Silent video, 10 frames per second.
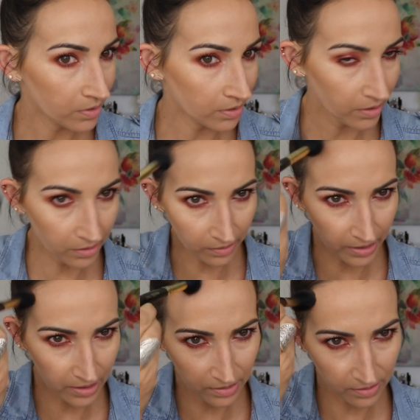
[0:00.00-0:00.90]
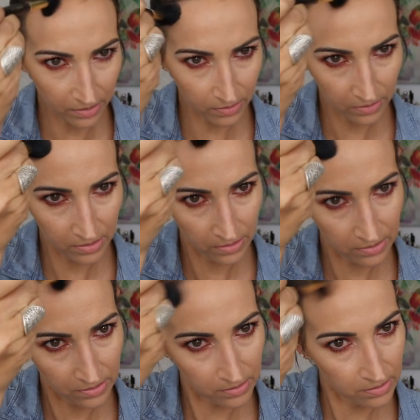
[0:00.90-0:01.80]
I kind of like it though.
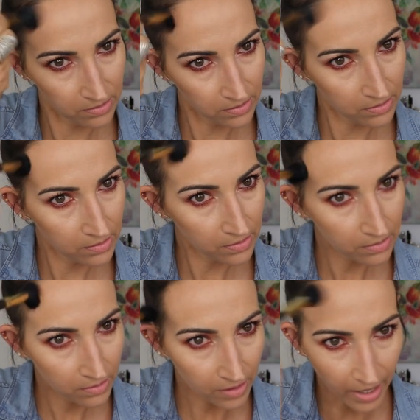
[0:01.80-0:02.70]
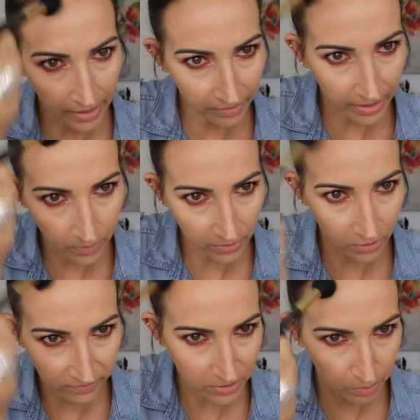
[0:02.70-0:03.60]
I like when
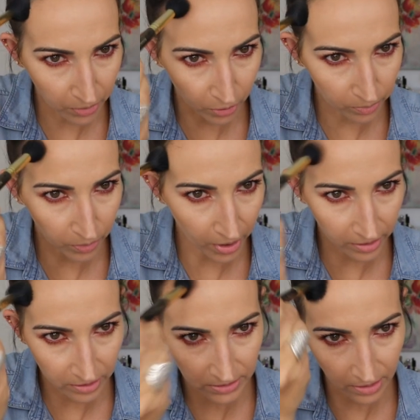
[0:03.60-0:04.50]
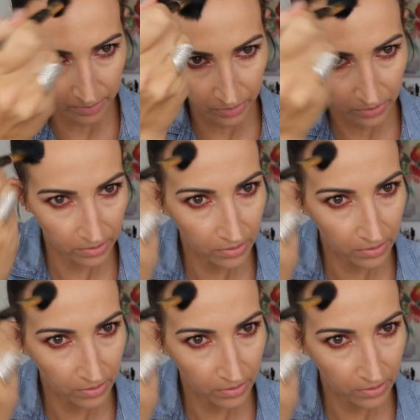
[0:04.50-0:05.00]
you have to build products up.